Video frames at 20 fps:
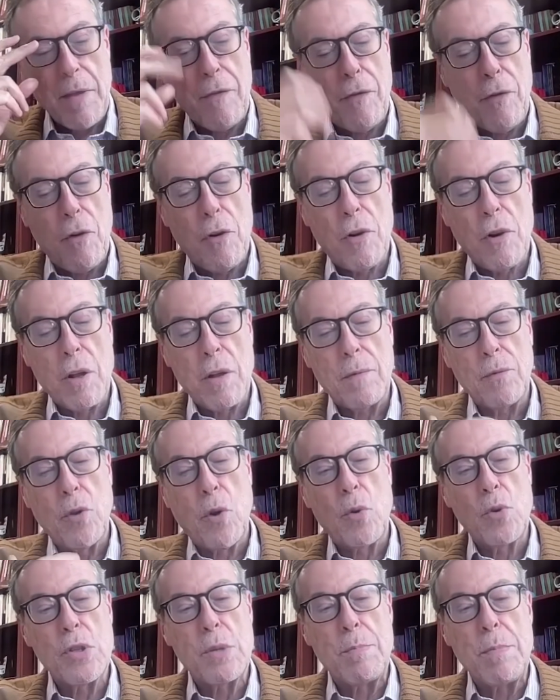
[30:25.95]
before
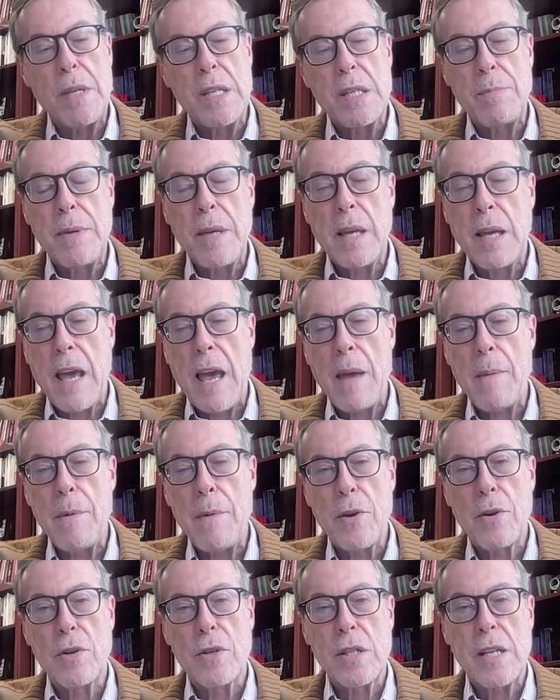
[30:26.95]
those
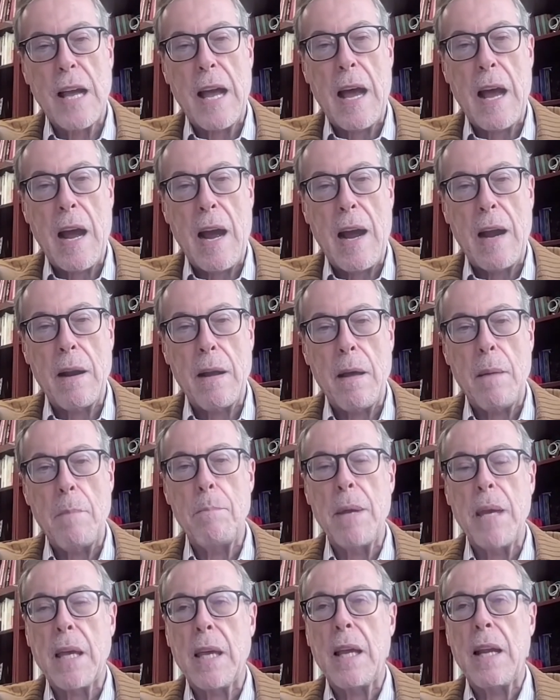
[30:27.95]
misbehaviors
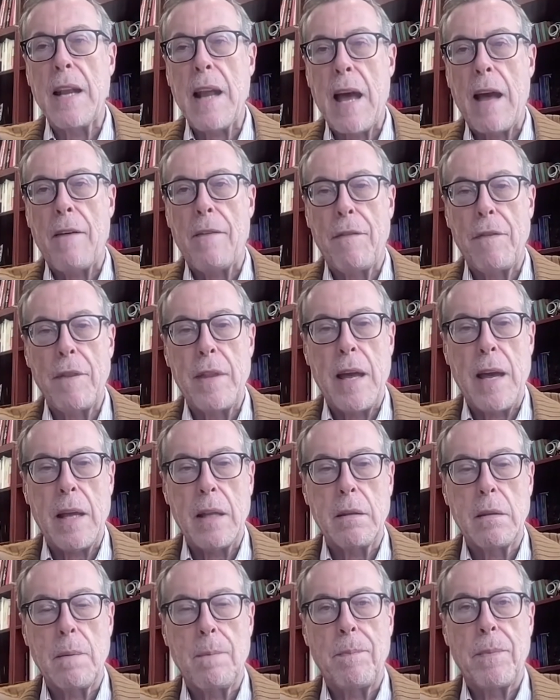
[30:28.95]
are big enough
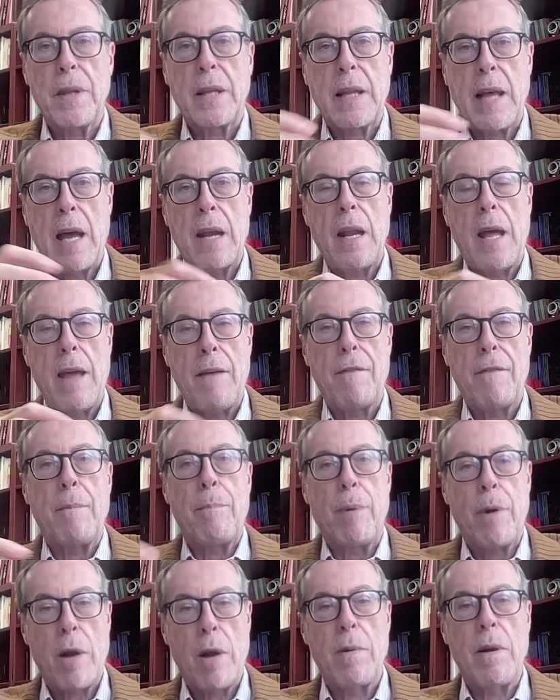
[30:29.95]
that can
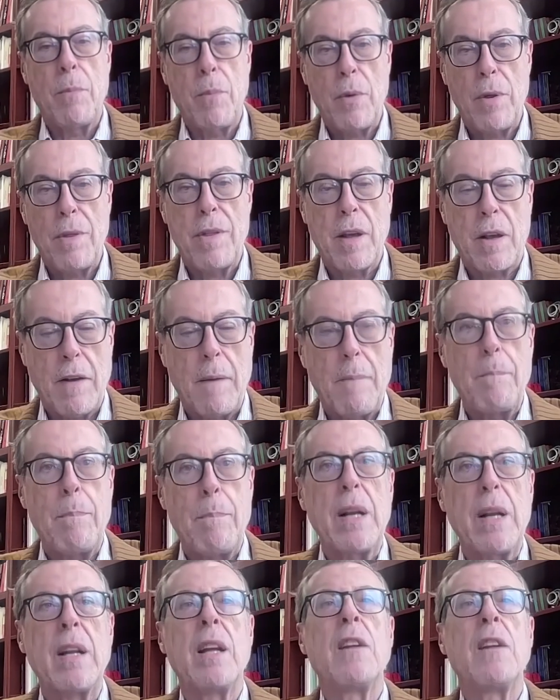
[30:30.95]
have a problem with the
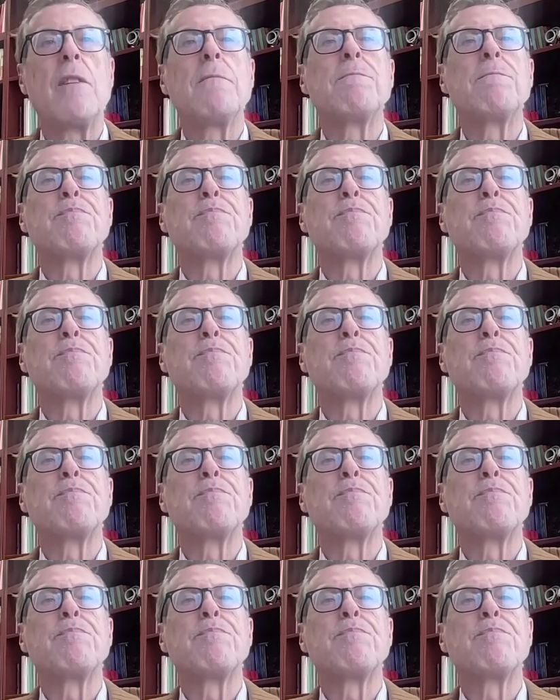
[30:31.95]
company.